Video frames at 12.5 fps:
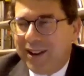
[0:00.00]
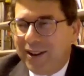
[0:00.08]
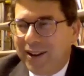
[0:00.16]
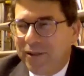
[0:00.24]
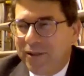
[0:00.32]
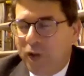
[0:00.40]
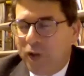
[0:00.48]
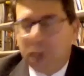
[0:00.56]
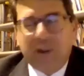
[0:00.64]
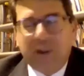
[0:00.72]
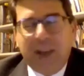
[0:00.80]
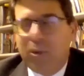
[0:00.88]

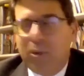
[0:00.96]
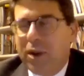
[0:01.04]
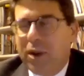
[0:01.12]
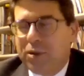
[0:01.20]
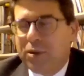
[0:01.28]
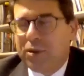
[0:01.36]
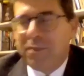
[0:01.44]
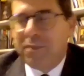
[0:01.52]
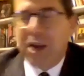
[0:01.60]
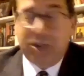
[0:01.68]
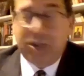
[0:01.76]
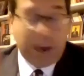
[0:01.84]
farm-to-table restaurants in
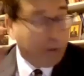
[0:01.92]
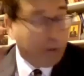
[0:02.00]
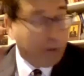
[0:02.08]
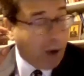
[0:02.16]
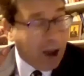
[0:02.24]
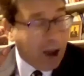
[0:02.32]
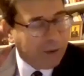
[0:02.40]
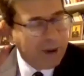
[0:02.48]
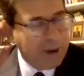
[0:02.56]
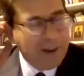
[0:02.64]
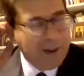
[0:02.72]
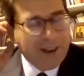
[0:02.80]
Moscow thrived
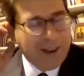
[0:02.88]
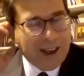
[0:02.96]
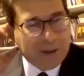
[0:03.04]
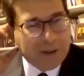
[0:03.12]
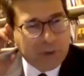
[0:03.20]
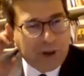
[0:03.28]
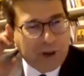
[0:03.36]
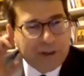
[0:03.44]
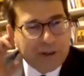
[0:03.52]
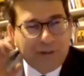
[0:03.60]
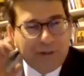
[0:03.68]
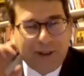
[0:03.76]
as a result
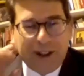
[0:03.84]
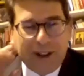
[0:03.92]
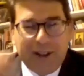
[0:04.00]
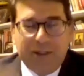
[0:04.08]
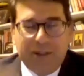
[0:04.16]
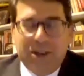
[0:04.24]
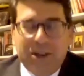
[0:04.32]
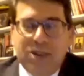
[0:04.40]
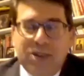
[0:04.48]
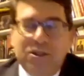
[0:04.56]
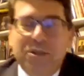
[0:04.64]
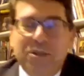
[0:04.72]
of the
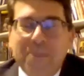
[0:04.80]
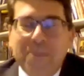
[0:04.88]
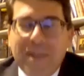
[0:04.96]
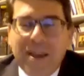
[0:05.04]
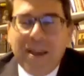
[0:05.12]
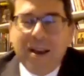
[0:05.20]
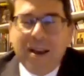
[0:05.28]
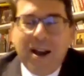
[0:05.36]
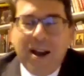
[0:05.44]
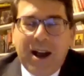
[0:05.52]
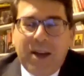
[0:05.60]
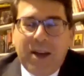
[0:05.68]
sanctions.
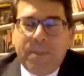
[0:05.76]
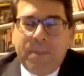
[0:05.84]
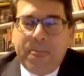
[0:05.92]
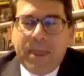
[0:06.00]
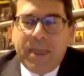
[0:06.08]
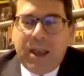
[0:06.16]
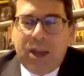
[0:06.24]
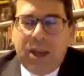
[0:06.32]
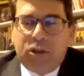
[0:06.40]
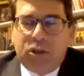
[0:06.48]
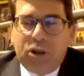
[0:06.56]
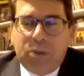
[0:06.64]
In
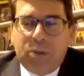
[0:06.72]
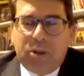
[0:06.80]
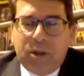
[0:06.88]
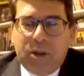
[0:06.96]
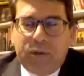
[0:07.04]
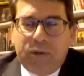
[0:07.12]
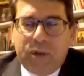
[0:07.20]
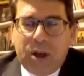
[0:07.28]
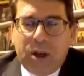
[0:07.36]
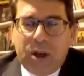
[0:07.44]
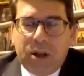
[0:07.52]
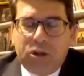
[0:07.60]
terms of
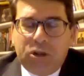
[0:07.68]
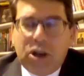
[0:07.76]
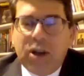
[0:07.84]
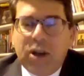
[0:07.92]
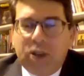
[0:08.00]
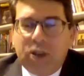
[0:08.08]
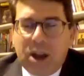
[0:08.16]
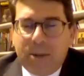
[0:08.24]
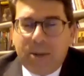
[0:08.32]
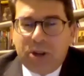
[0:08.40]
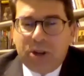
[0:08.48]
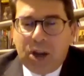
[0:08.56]
China's
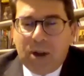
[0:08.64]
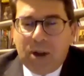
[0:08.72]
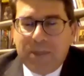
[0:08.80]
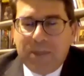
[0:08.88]
economic statecraft being